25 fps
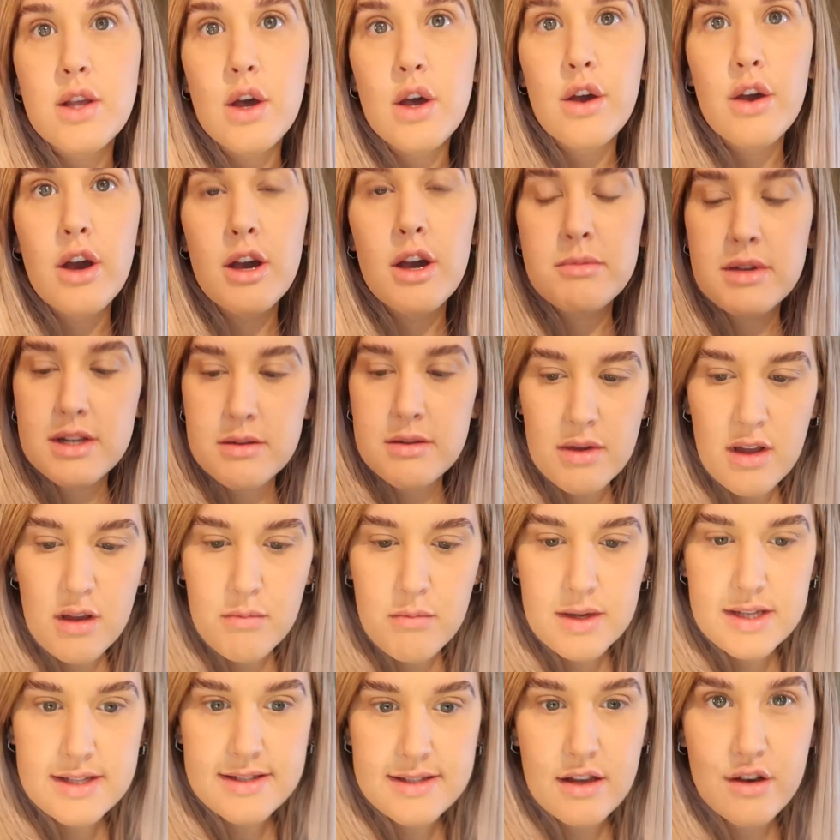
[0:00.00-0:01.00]
So I'm gonna
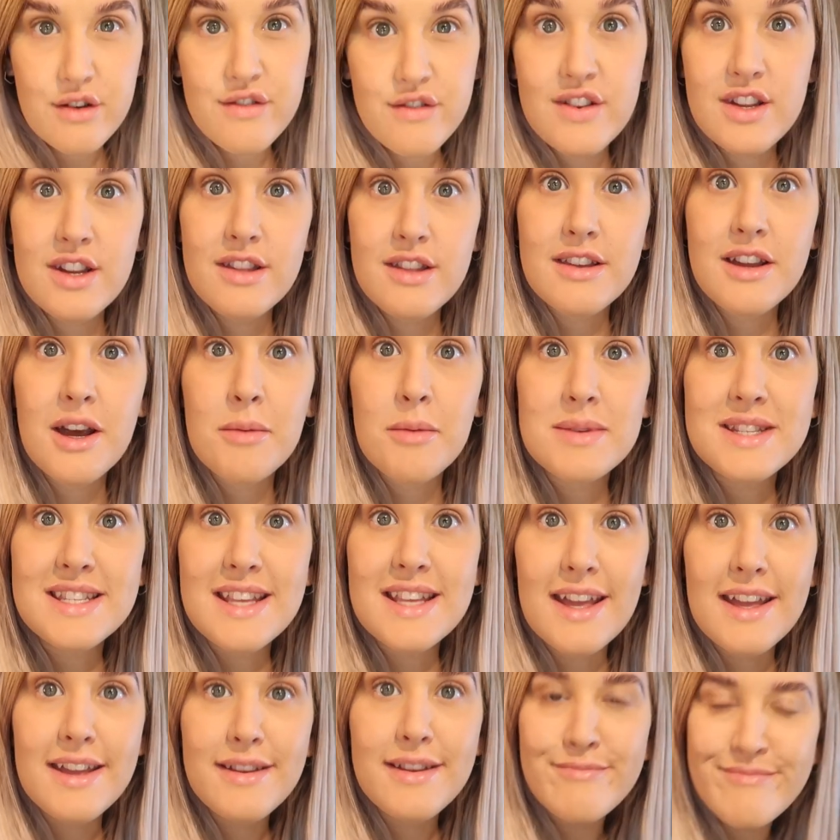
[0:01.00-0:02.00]
make myself another cup of
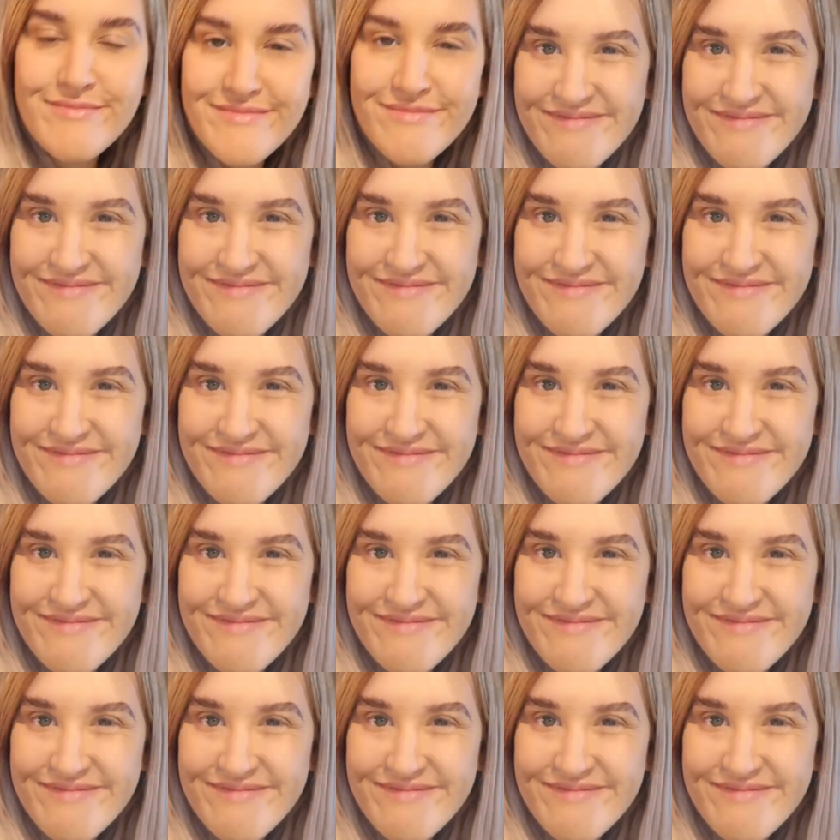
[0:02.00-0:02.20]
tea.